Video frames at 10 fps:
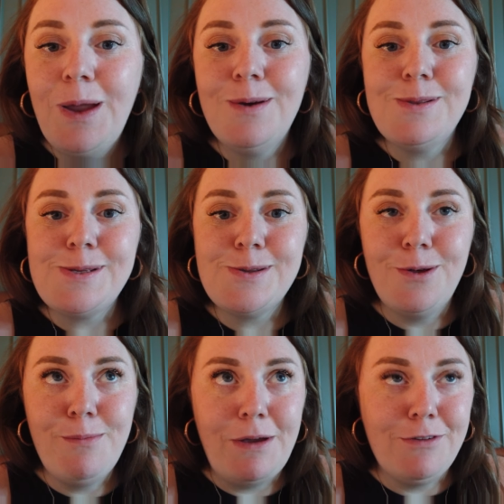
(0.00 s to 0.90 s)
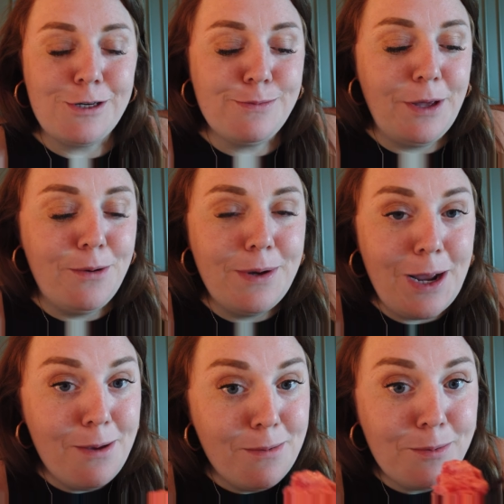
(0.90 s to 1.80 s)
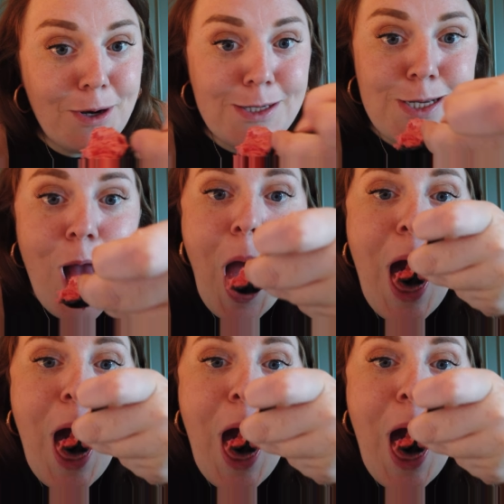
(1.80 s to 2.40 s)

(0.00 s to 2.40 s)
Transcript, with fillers: I know this is only my first meal, but I am impressed.